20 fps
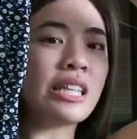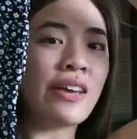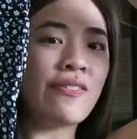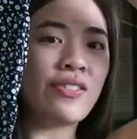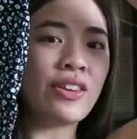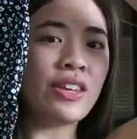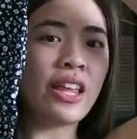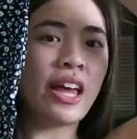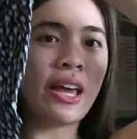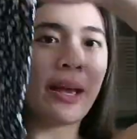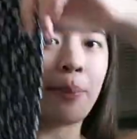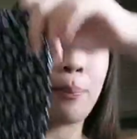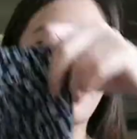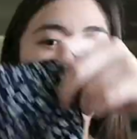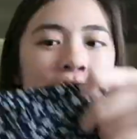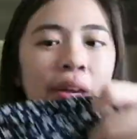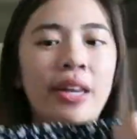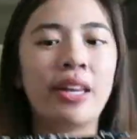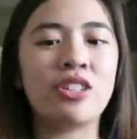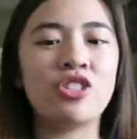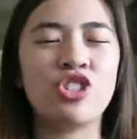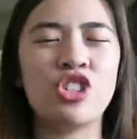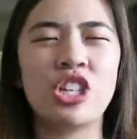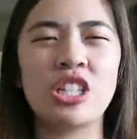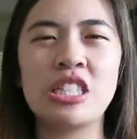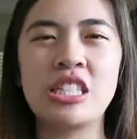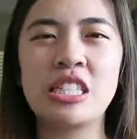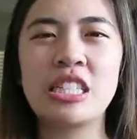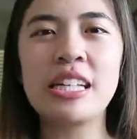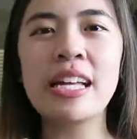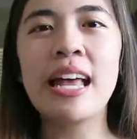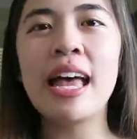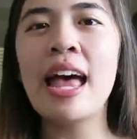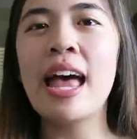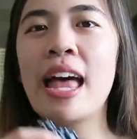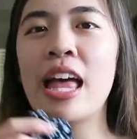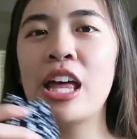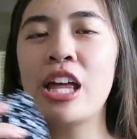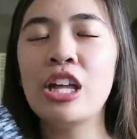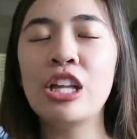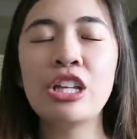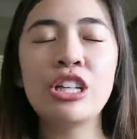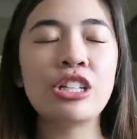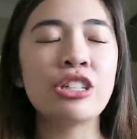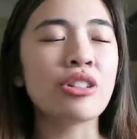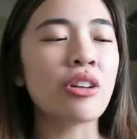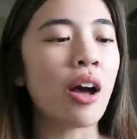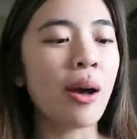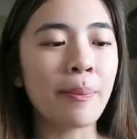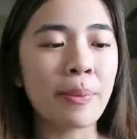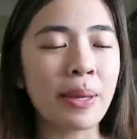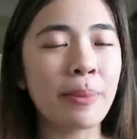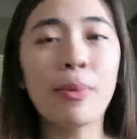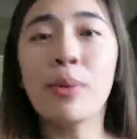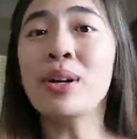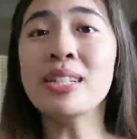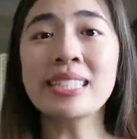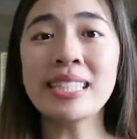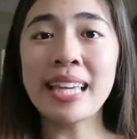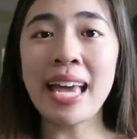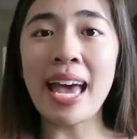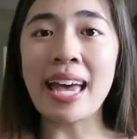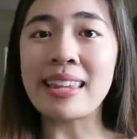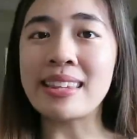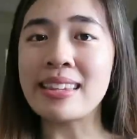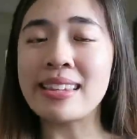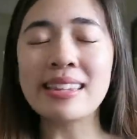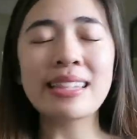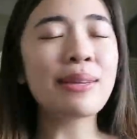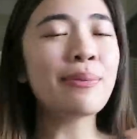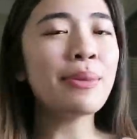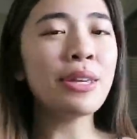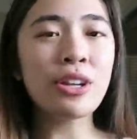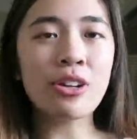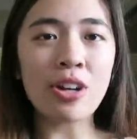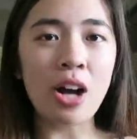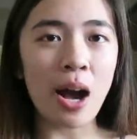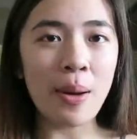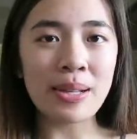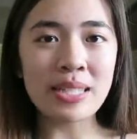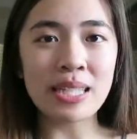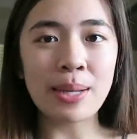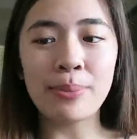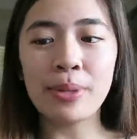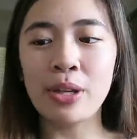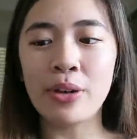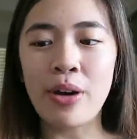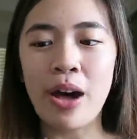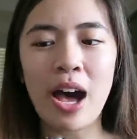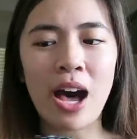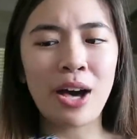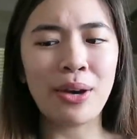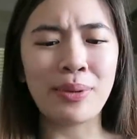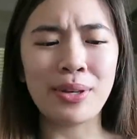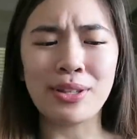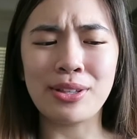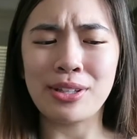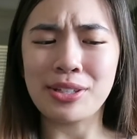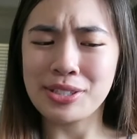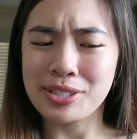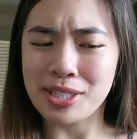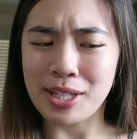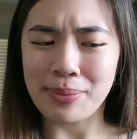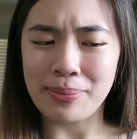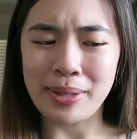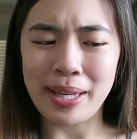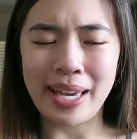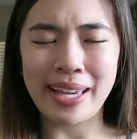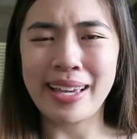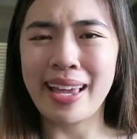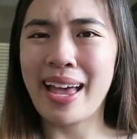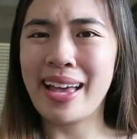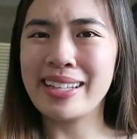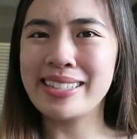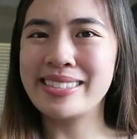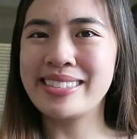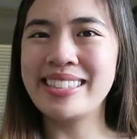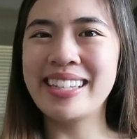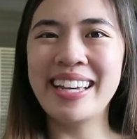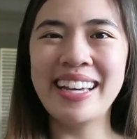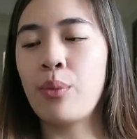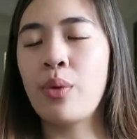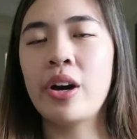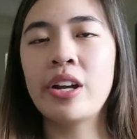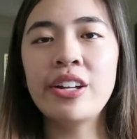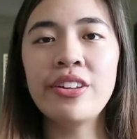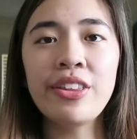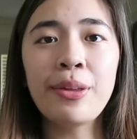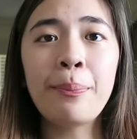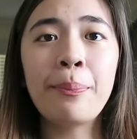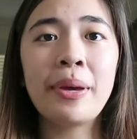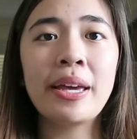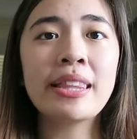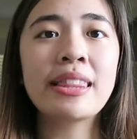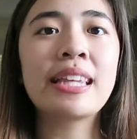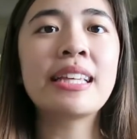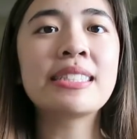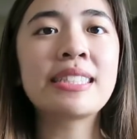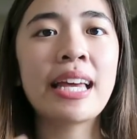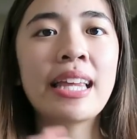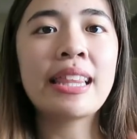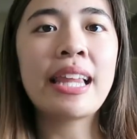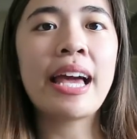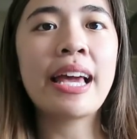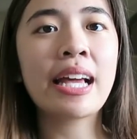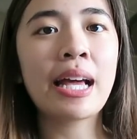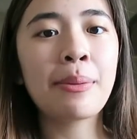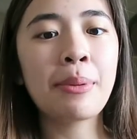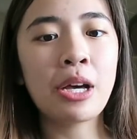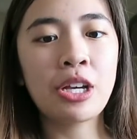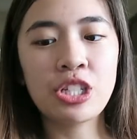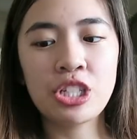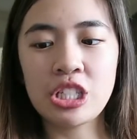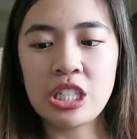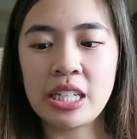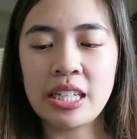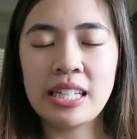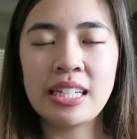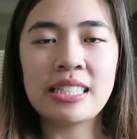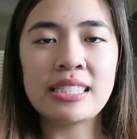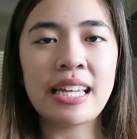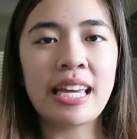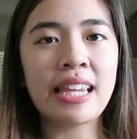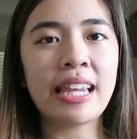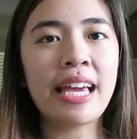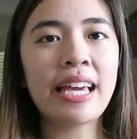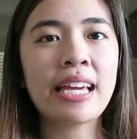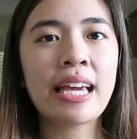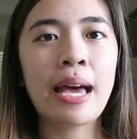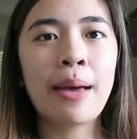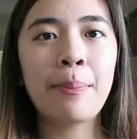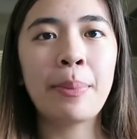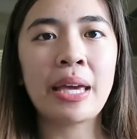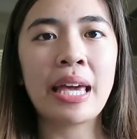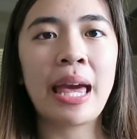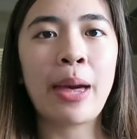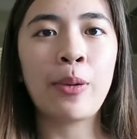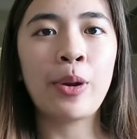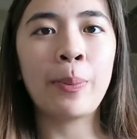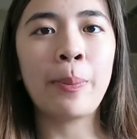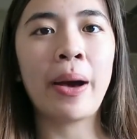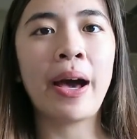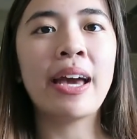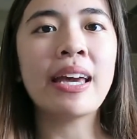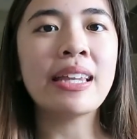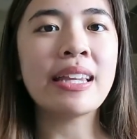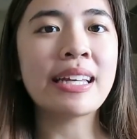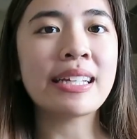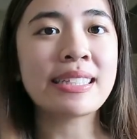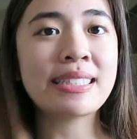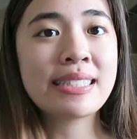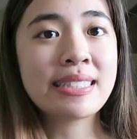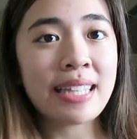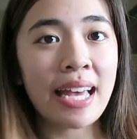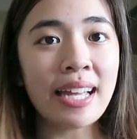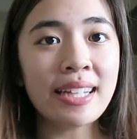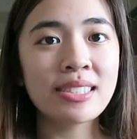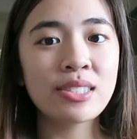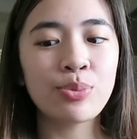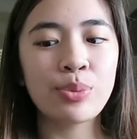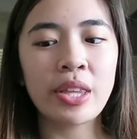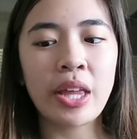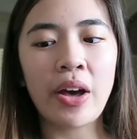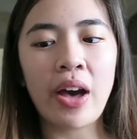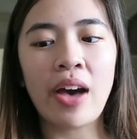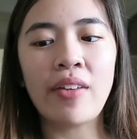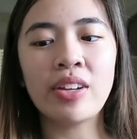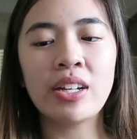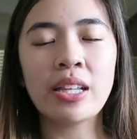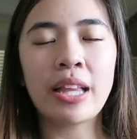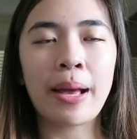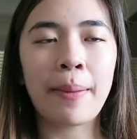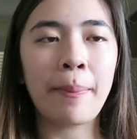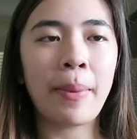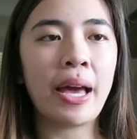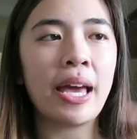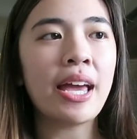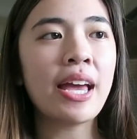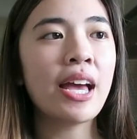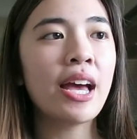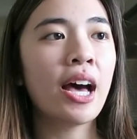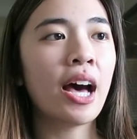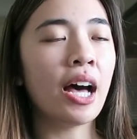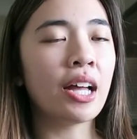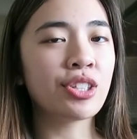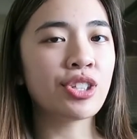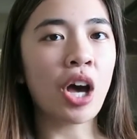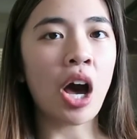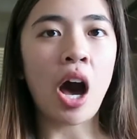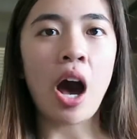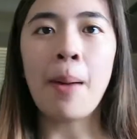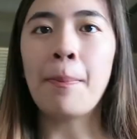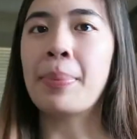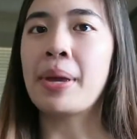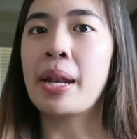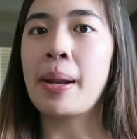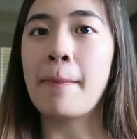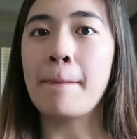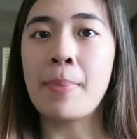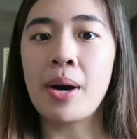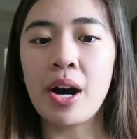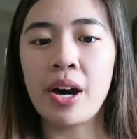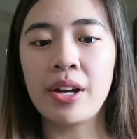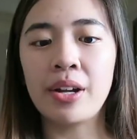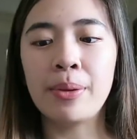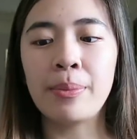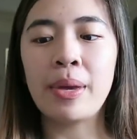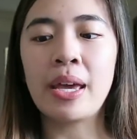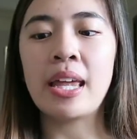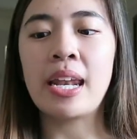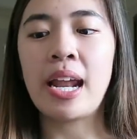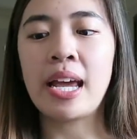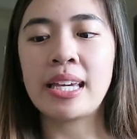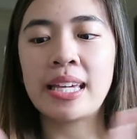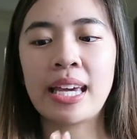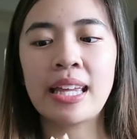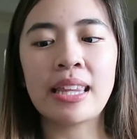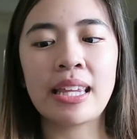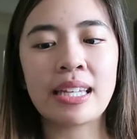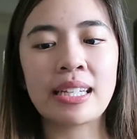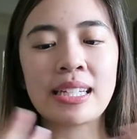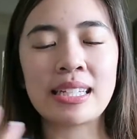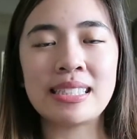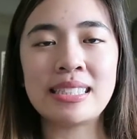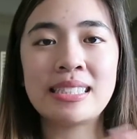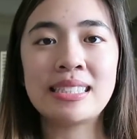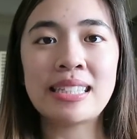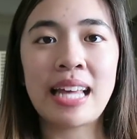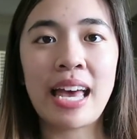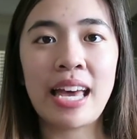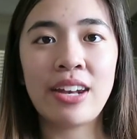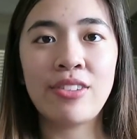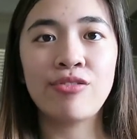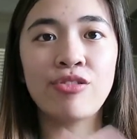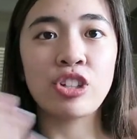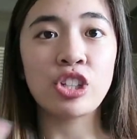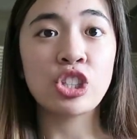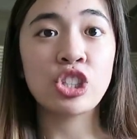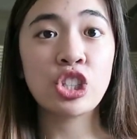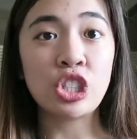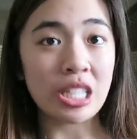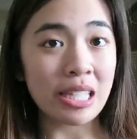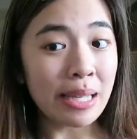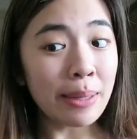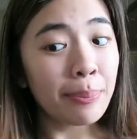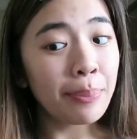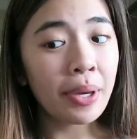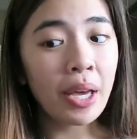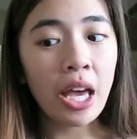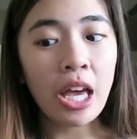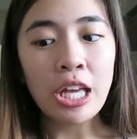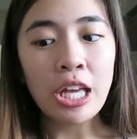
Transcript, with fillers: I feel like, but it's just not me. But once again, leave me your comments down below how it looks on me, I guess. One of the big things I like about Shein is I like being able to buy like sets without having to like buy a top and a bottom, and I get like a set for cheap.